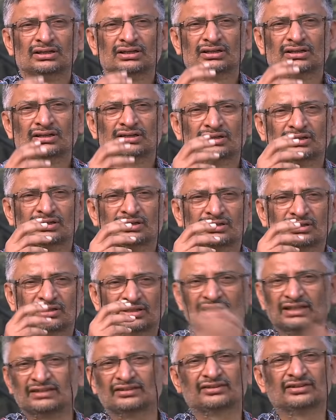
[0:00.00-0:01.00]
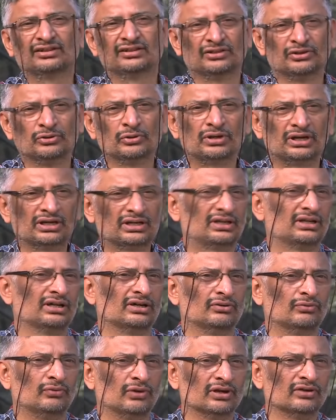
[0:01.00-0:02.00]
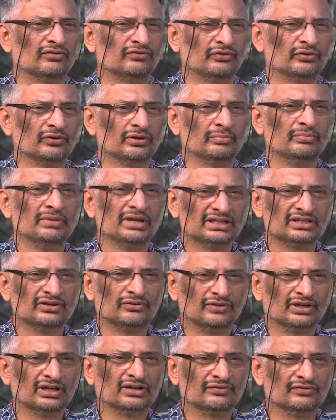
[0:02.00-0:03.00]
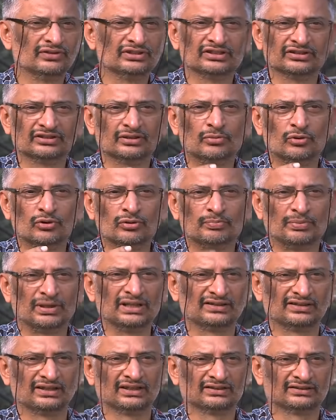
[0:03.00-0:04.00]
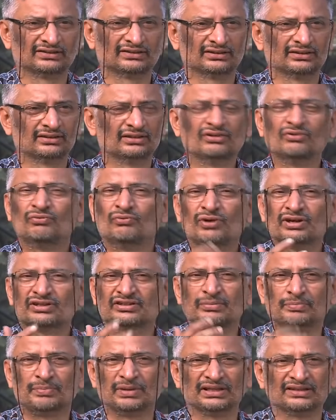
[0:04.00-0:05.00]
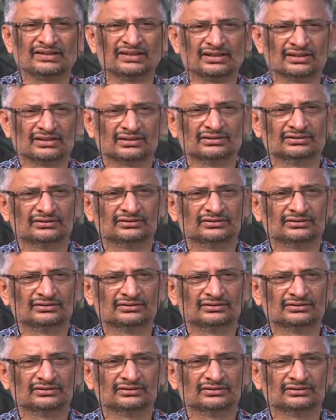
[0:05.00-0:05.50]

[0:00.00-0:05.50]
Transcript: Uh, let's uh, look at uh, one of your major work, which is about pulsars. What's a pulsar?